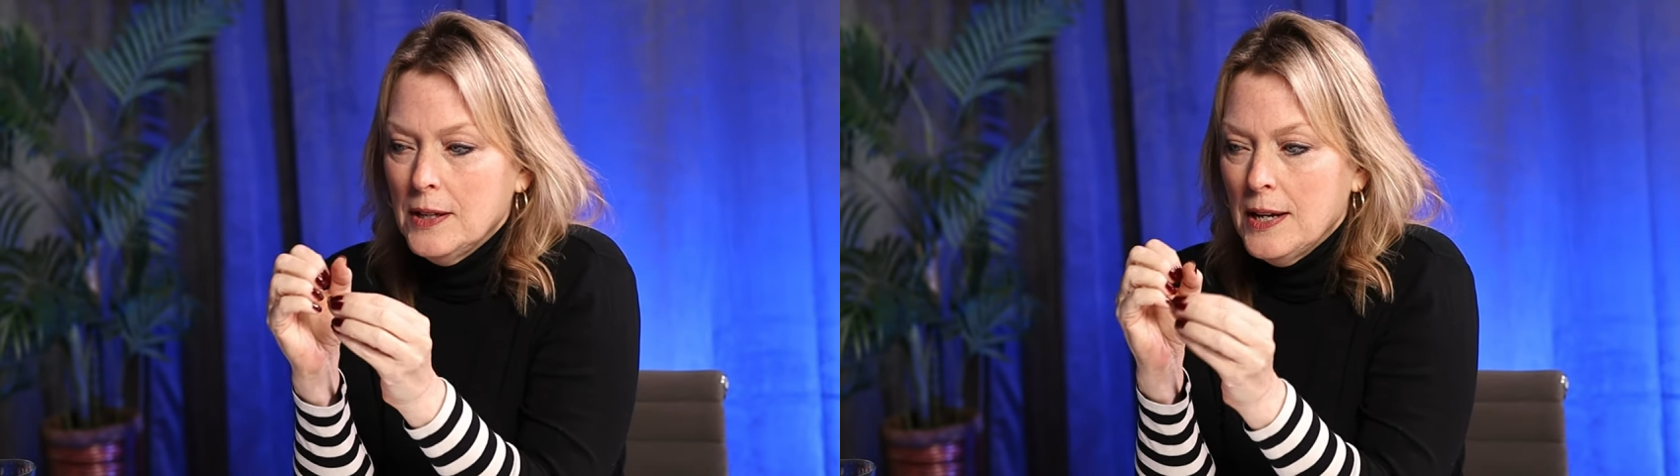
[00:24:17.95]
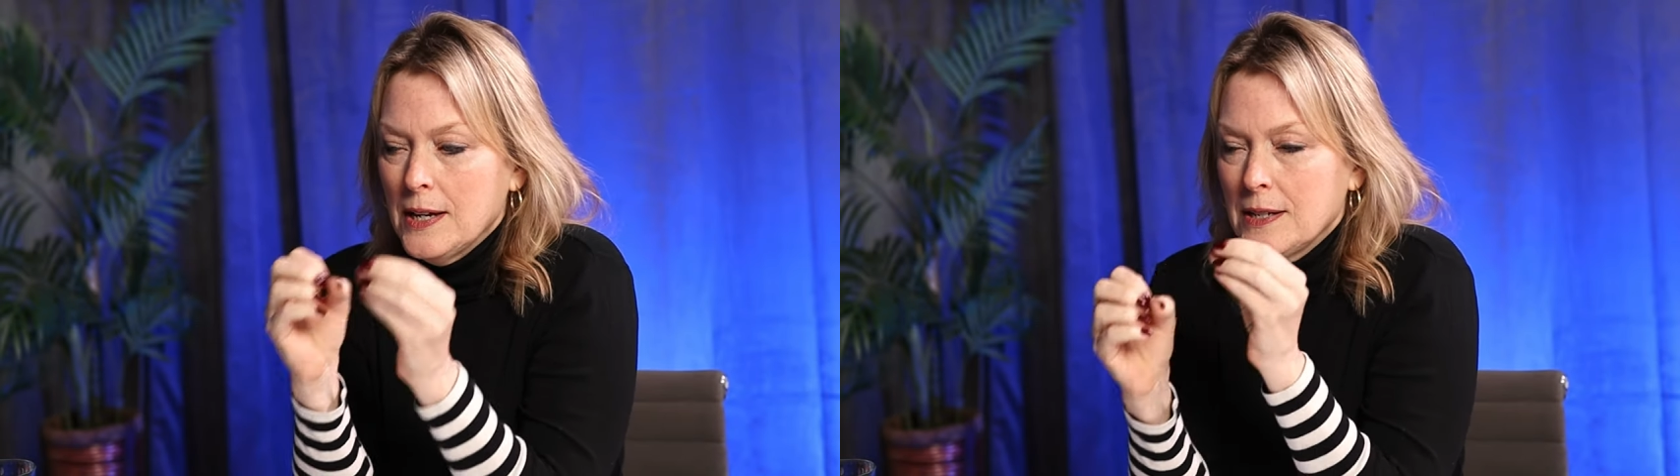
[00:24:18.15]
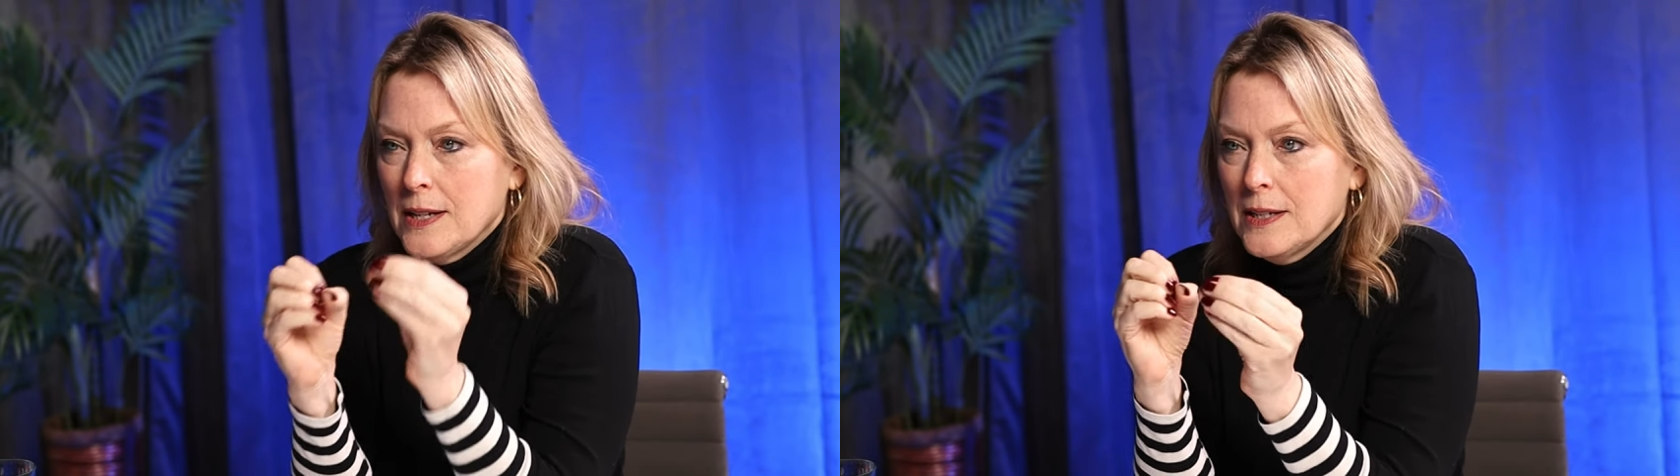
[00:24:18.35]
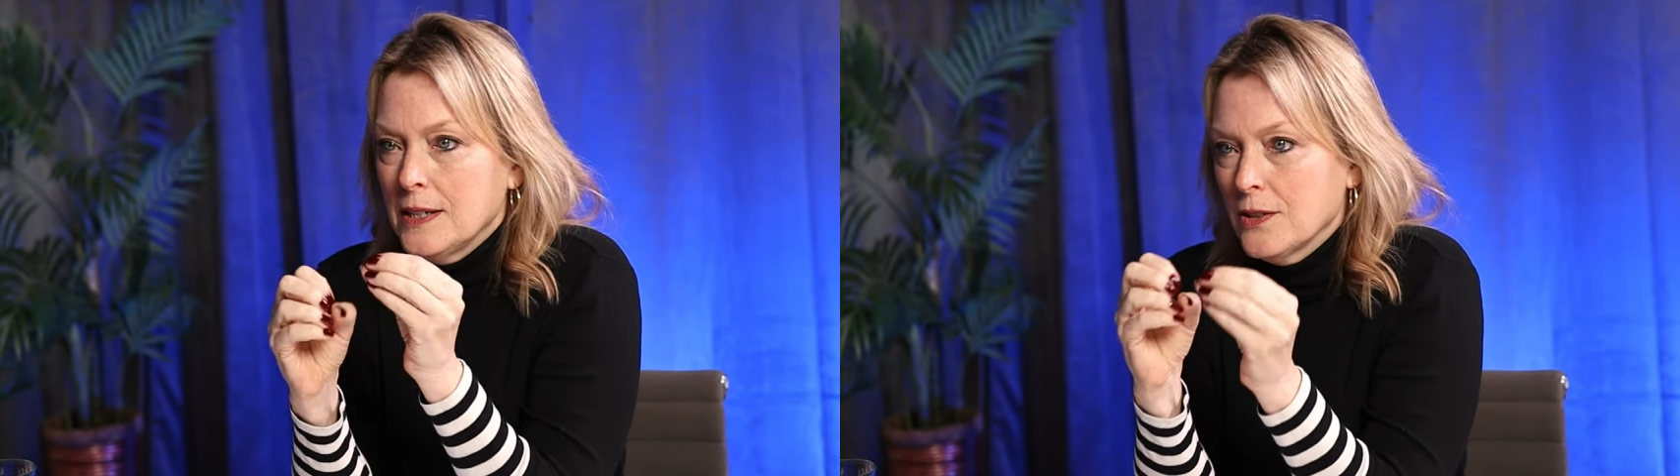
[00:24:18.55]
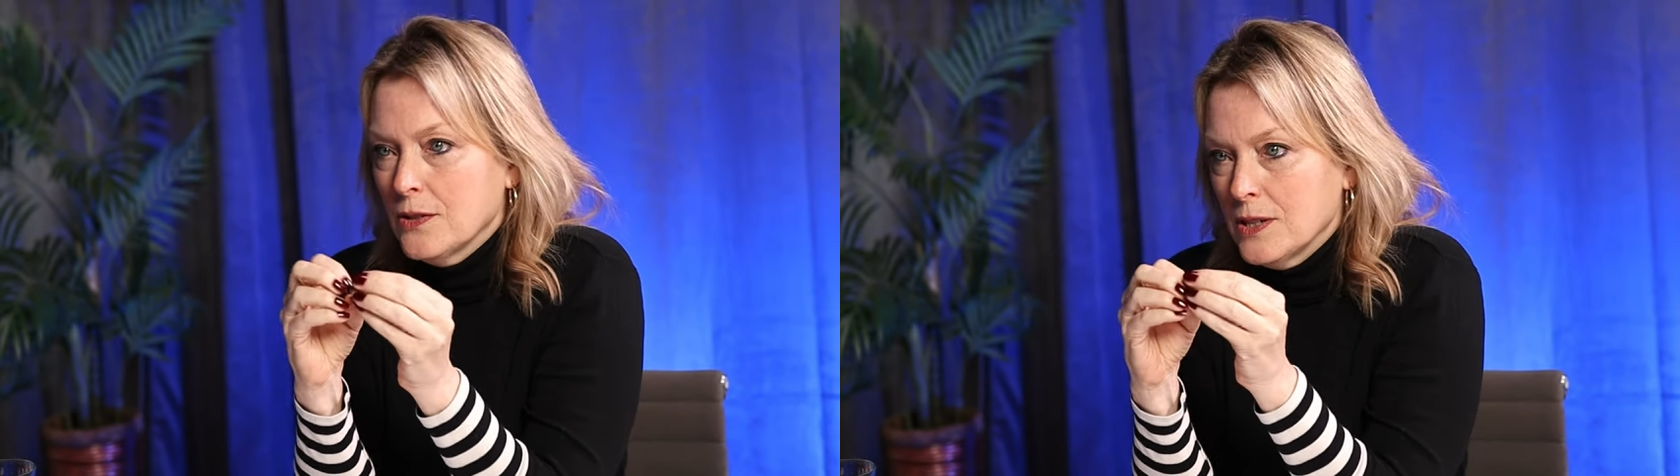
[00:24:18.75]
an
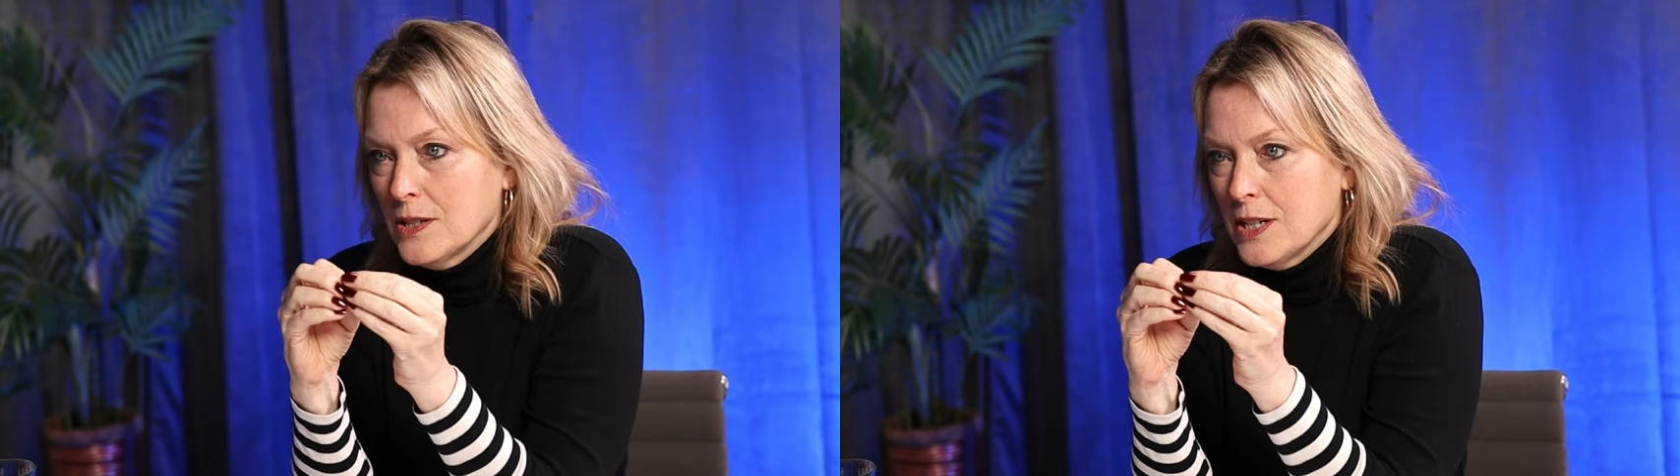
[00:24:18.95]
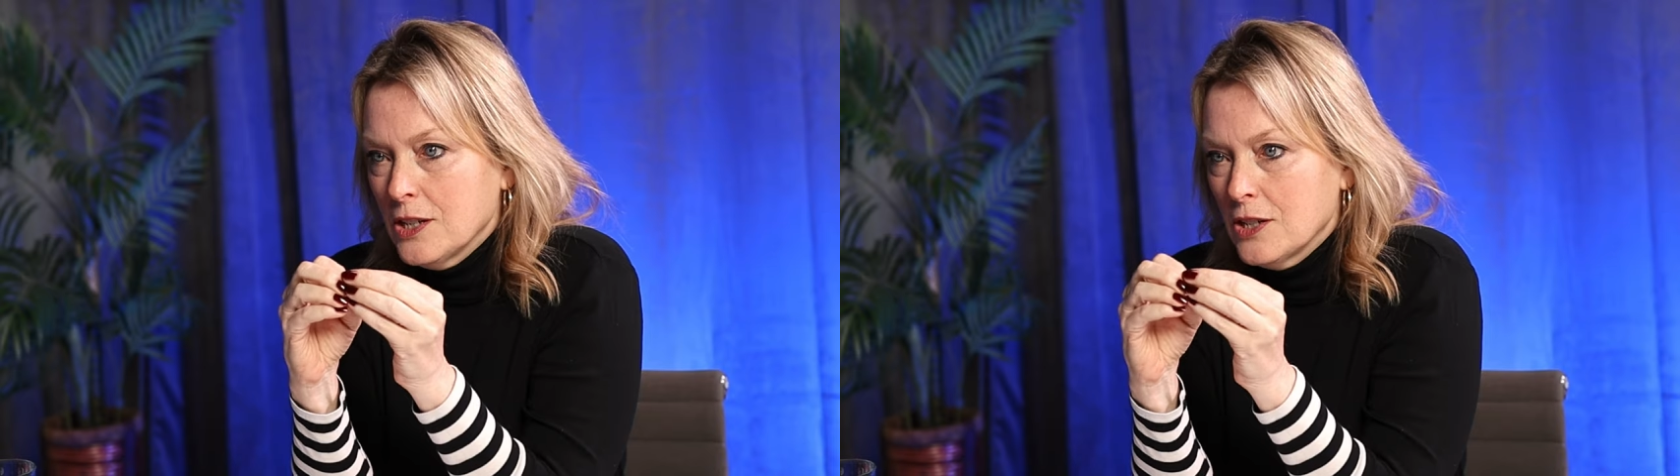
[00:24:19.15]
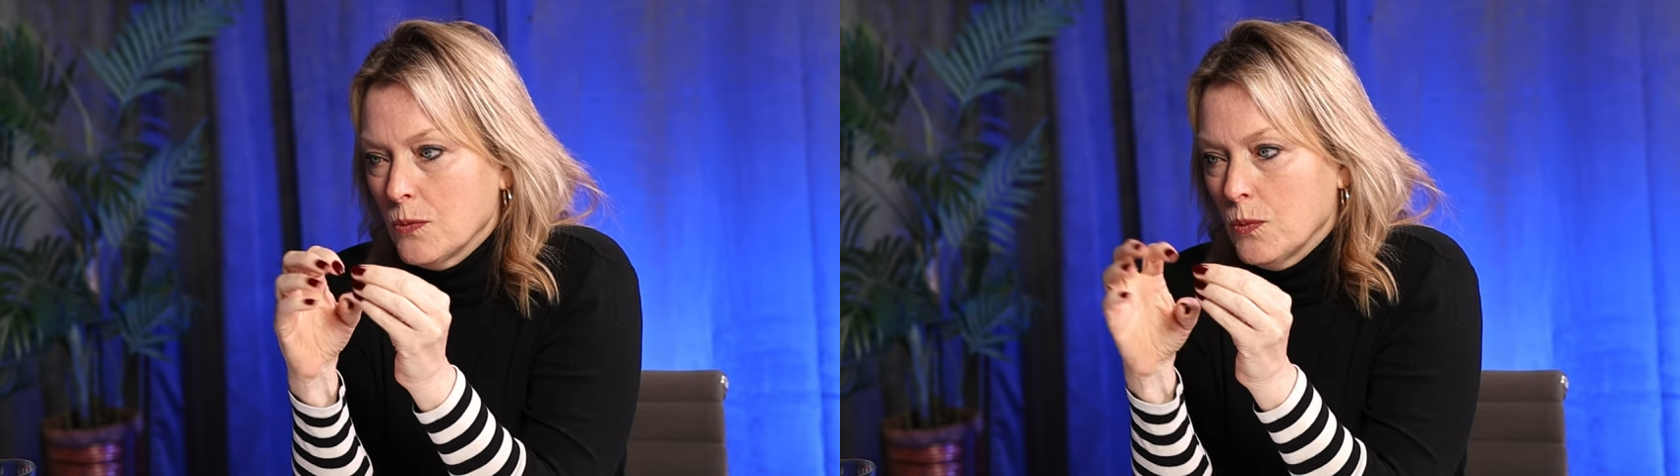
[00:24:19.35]
identity, other distinction.